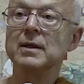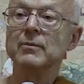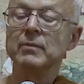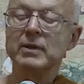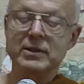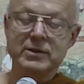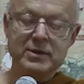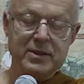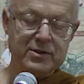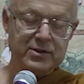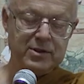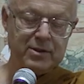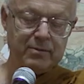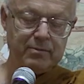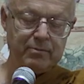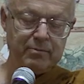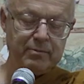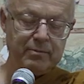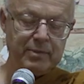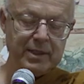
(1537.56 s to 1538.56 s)
But he's also,
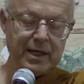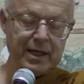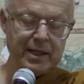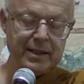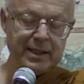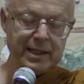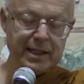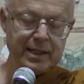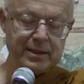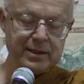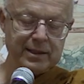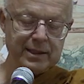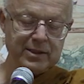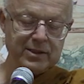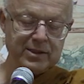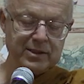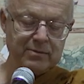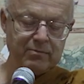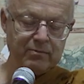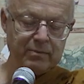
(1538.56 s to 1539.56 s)
beyond that,
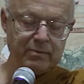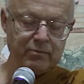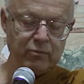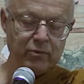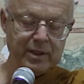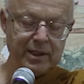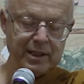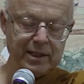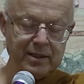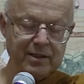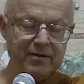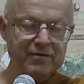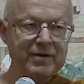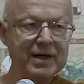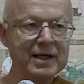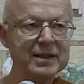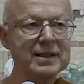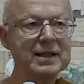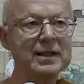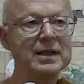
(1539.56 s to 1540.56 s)
he's pointing out the
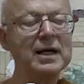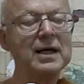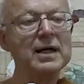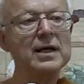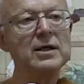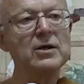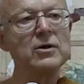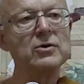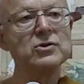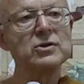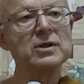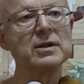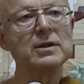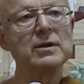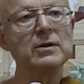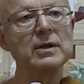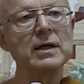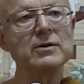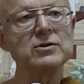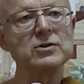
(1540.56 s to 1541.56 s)
fact that you should,
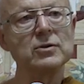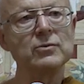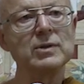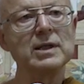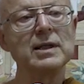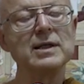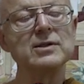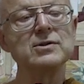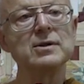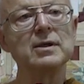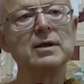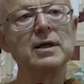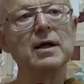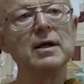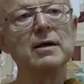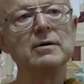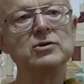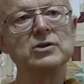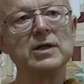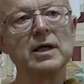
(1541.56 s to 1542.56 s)
you should realize
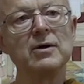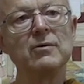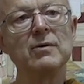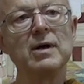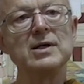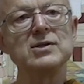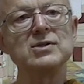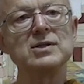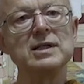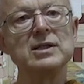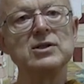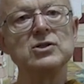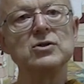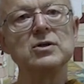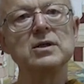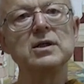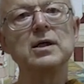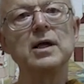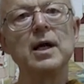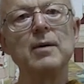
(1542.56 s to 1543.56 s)
that generosity
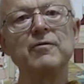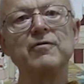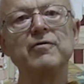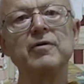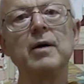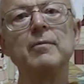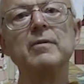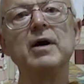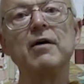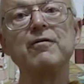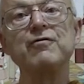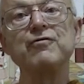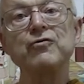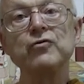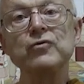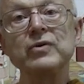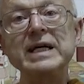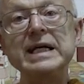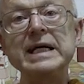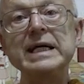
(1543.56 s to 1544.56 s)
should come from a
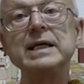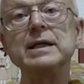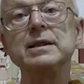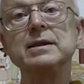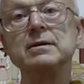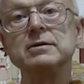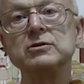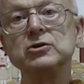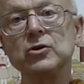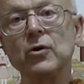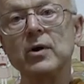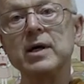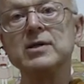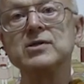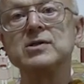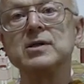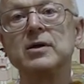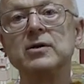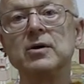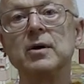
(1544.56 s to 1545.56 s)
free
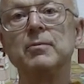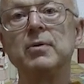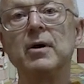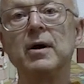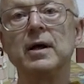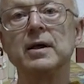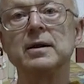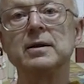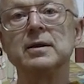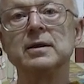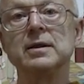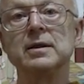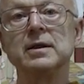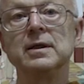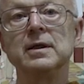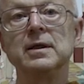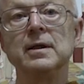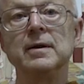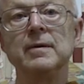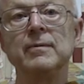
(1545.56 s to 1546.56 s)
choice on your part.
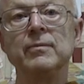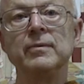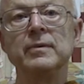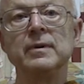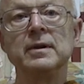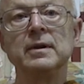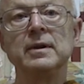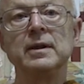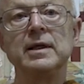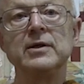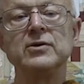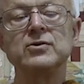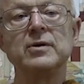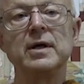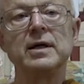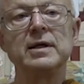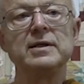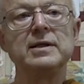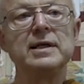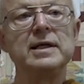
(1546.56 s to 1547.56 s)
He's
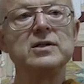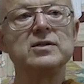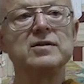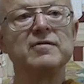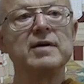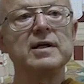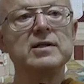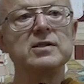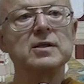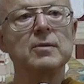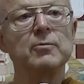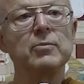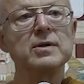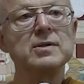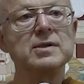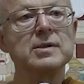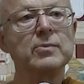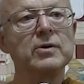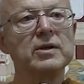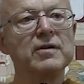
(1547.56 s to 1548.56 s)
trying to teach a basic
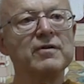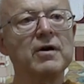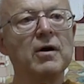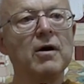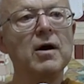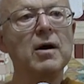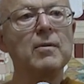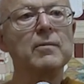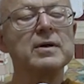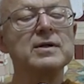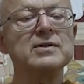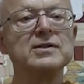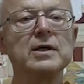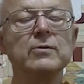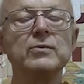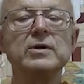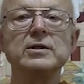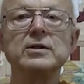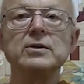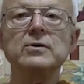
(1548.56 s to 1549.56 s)
principle of karma is that
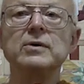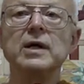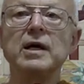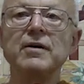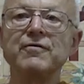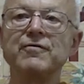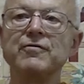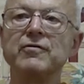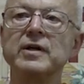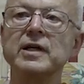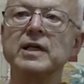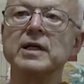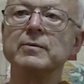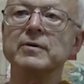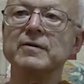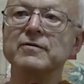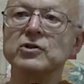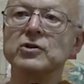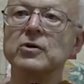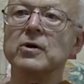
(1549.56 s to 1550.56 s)
we do have freedom
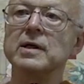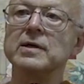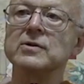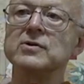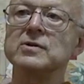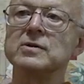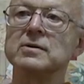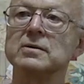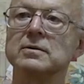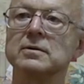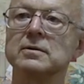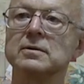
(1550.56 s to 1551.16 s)
of choice.